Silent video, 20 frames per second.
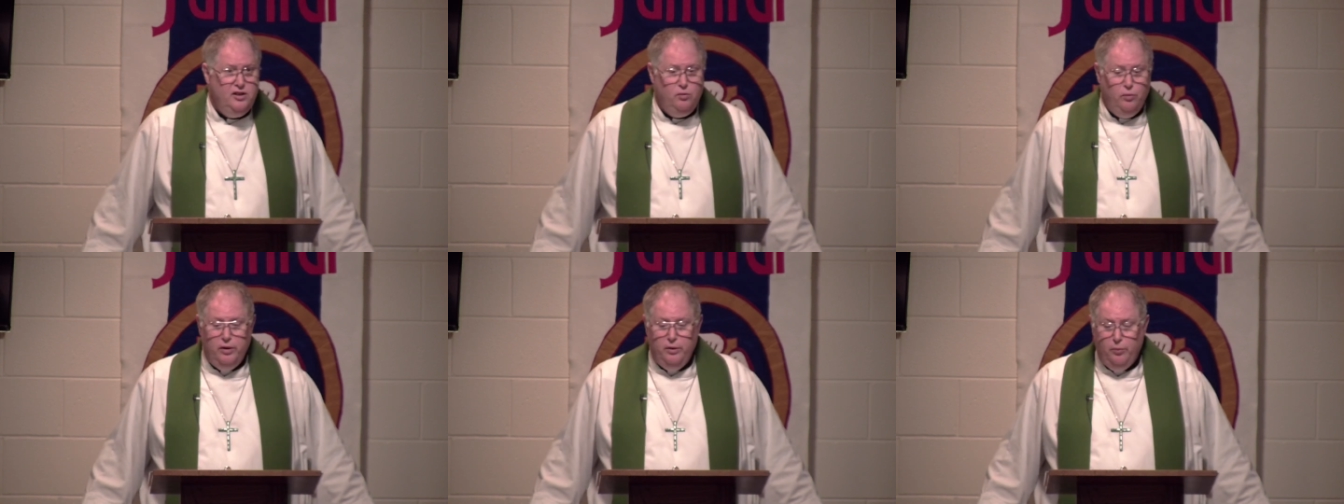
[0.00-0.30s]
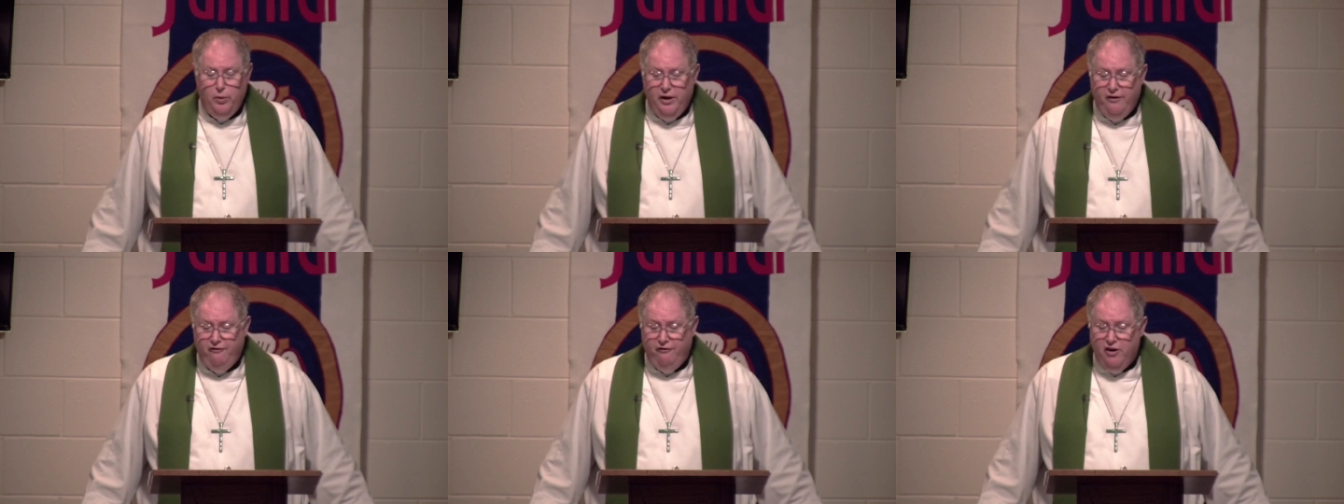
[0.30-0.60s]
when
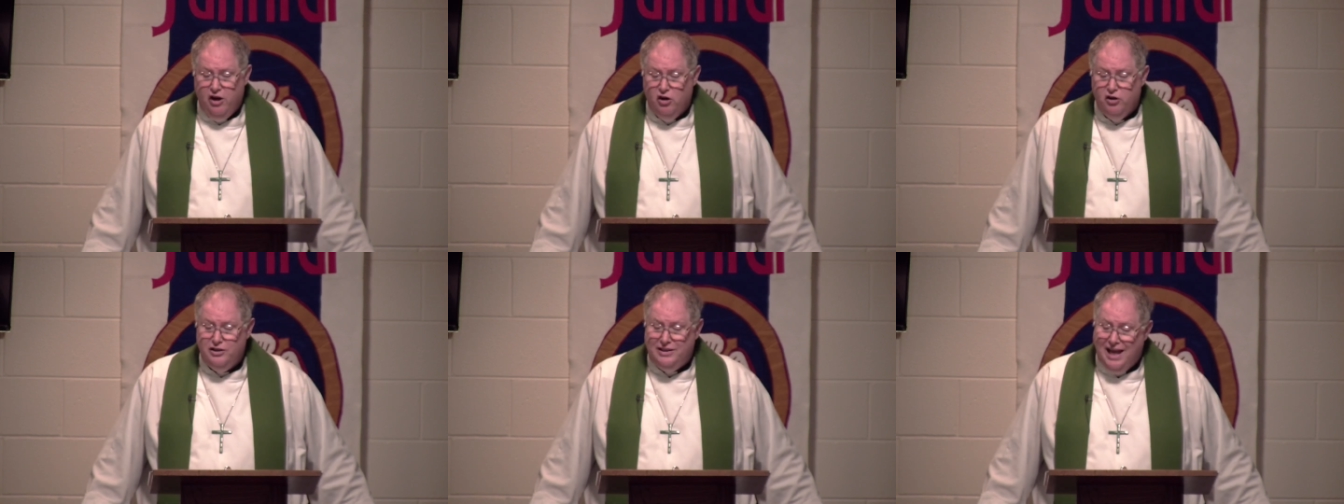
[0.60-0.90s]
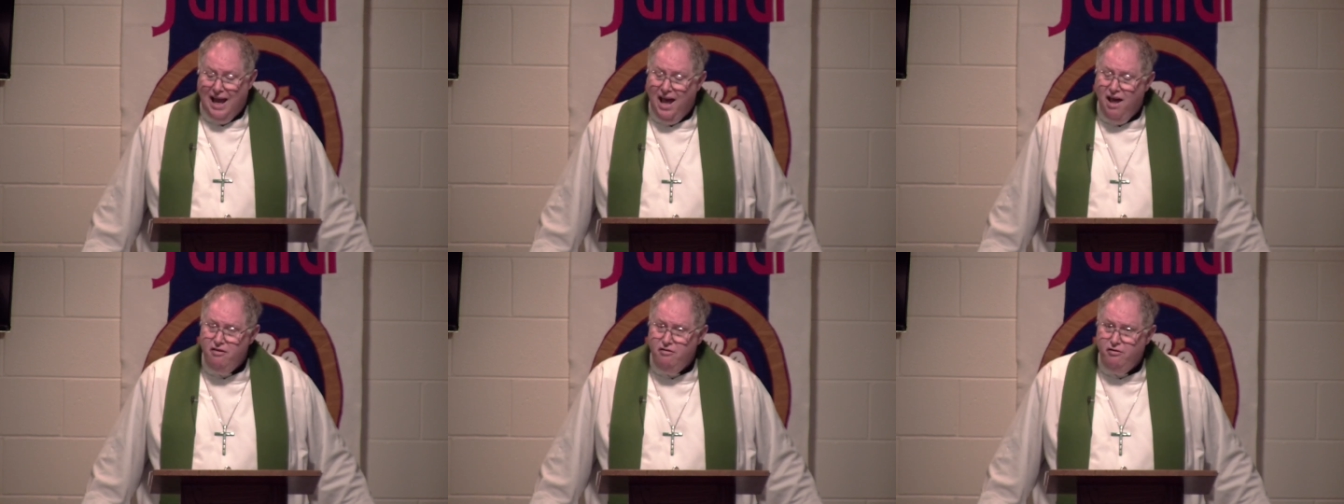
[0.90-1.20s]
we fear
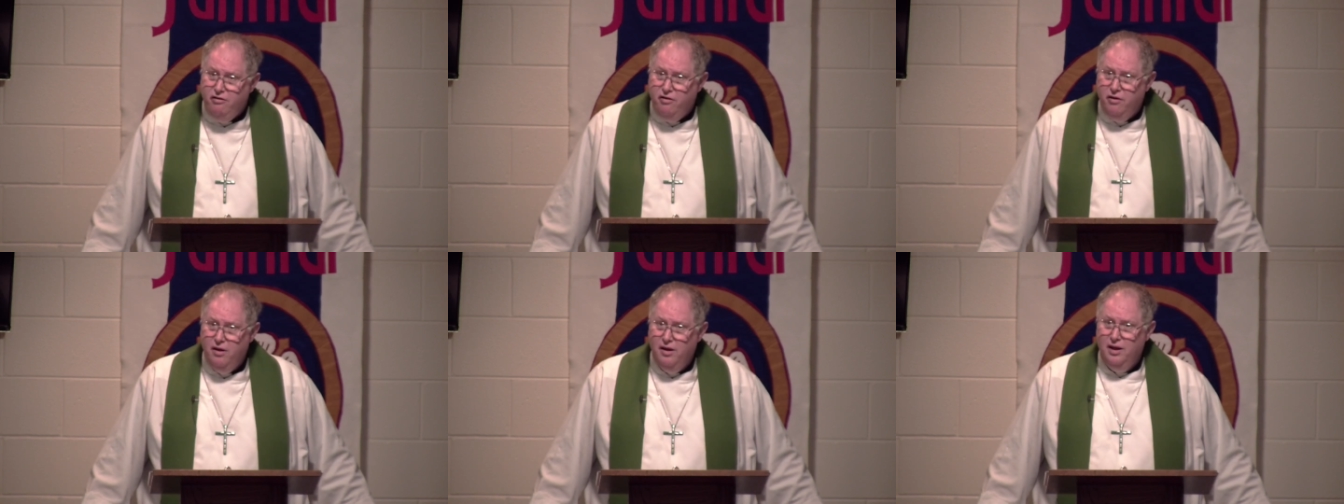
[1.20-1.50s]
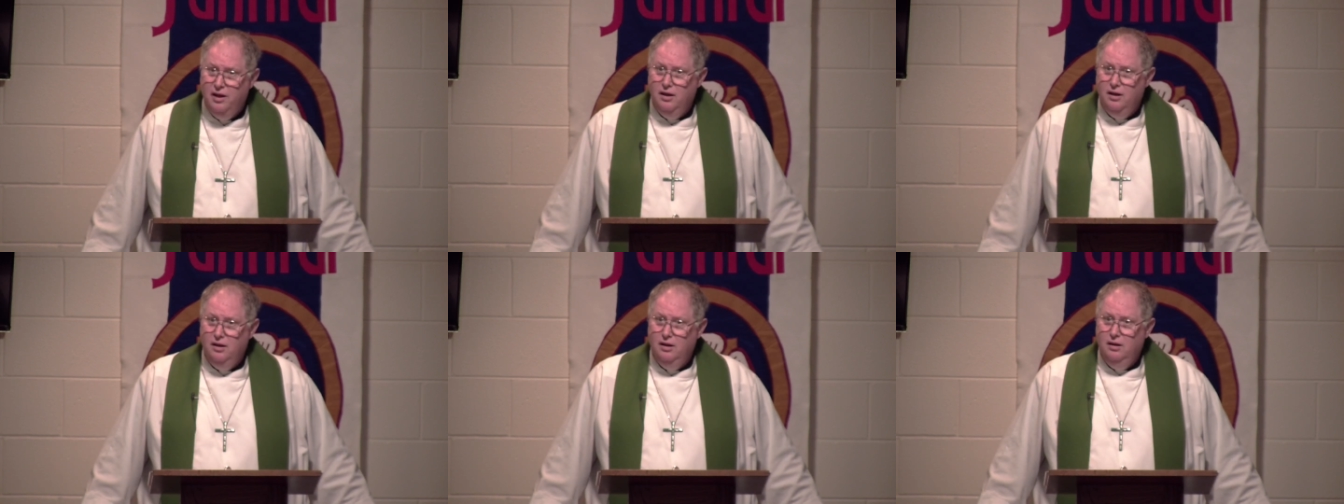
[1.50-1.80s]
death,
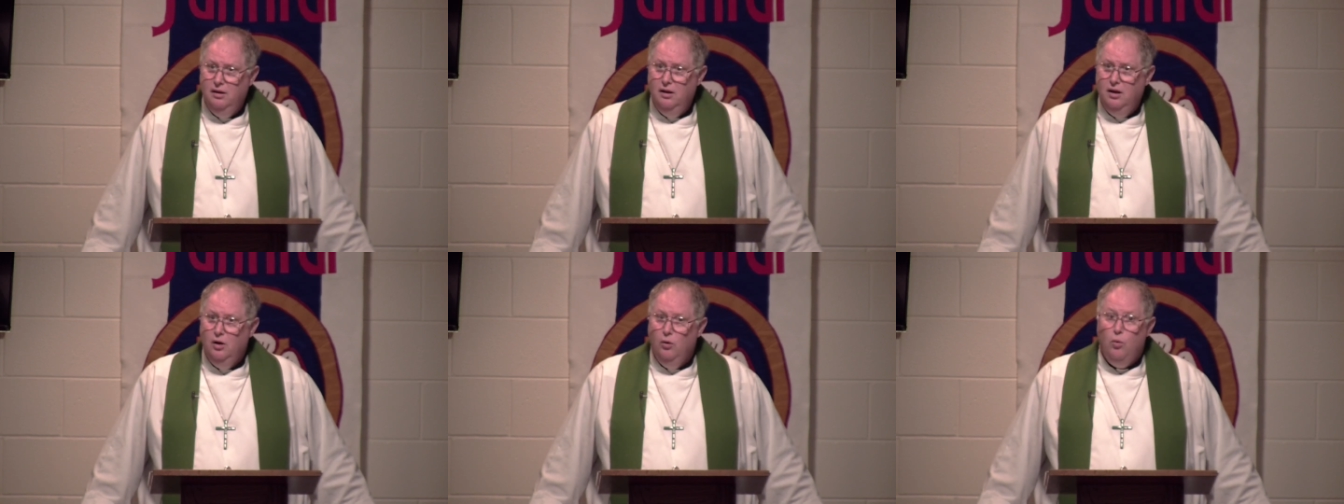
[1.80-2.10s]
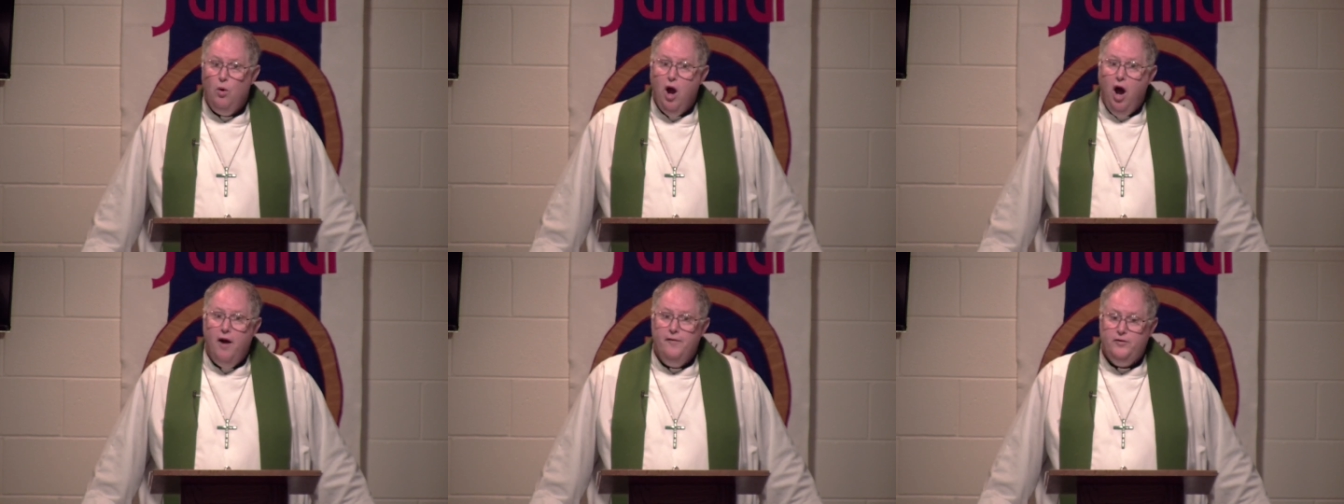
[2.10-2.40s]

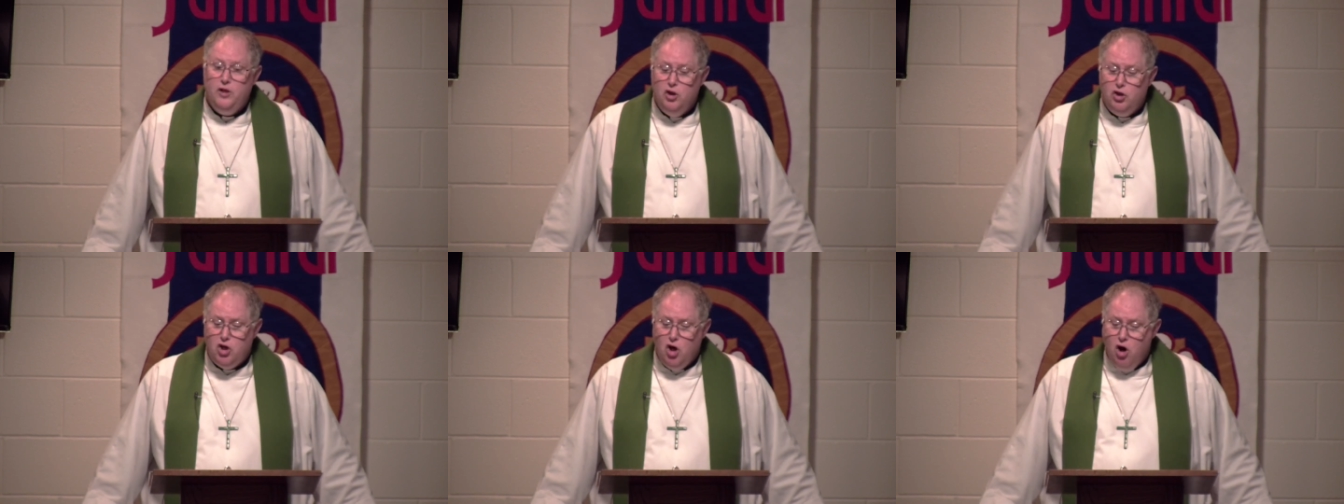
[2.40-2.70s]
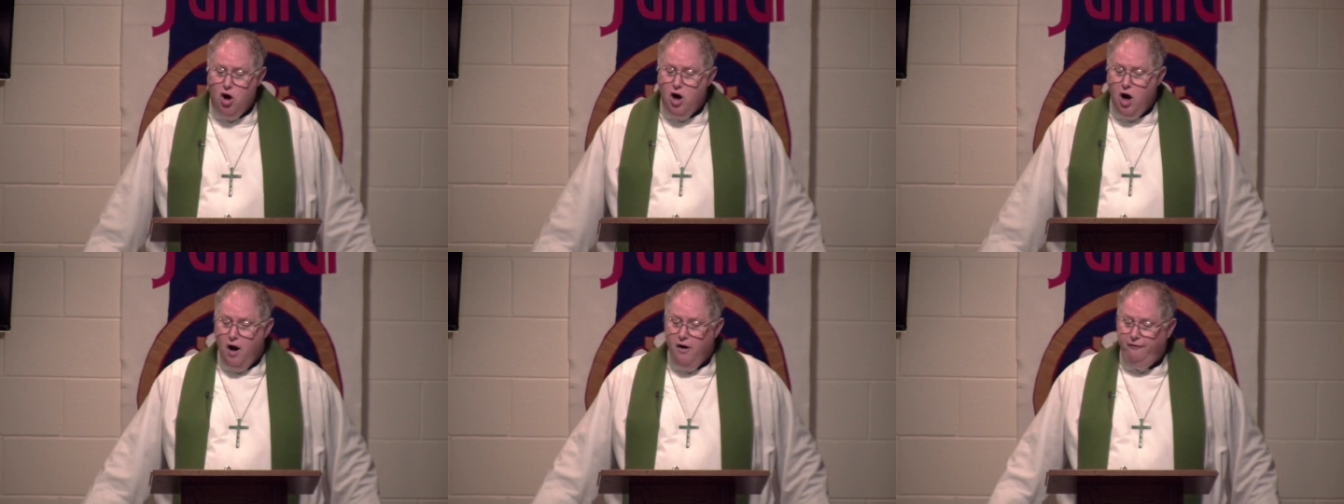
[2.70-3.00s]
we often
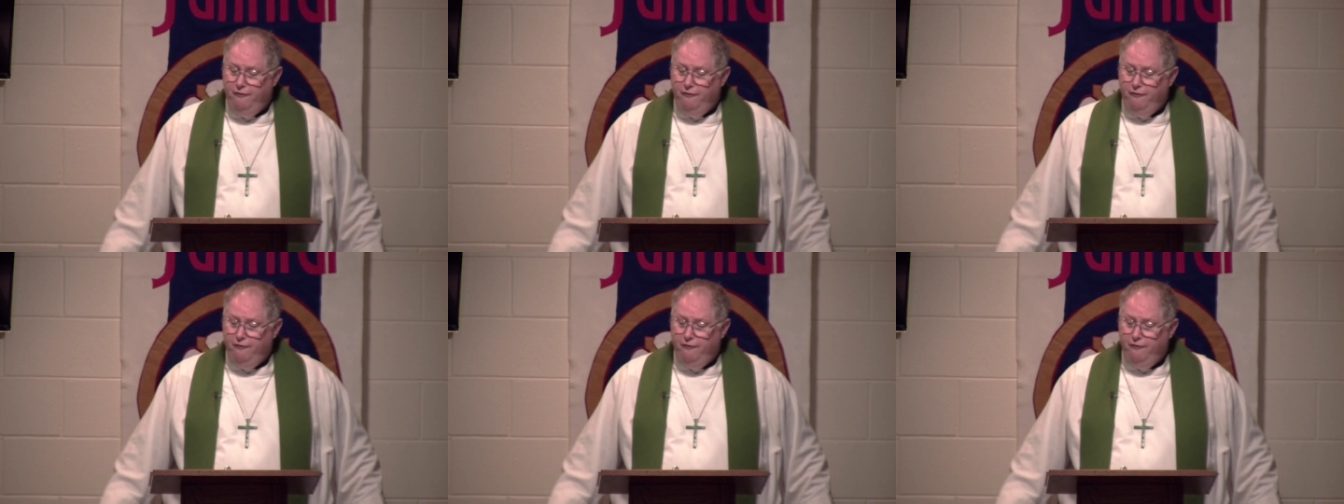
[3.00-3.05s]
turn our